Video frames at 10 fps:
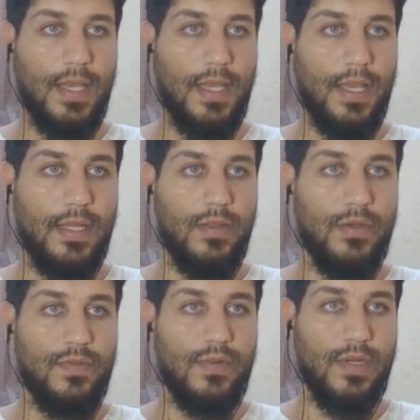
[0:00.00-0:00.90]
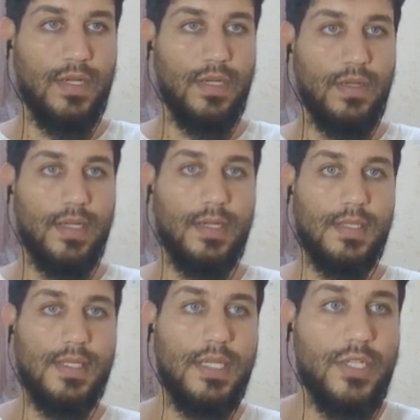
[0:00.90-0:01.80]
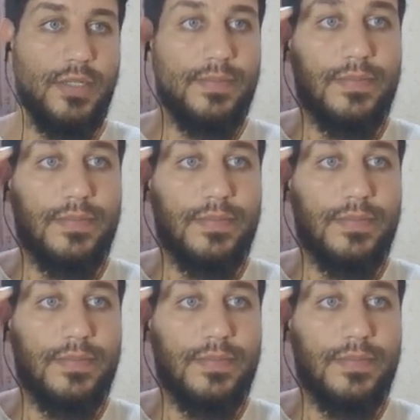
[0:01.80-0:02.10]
and look for canonicalization.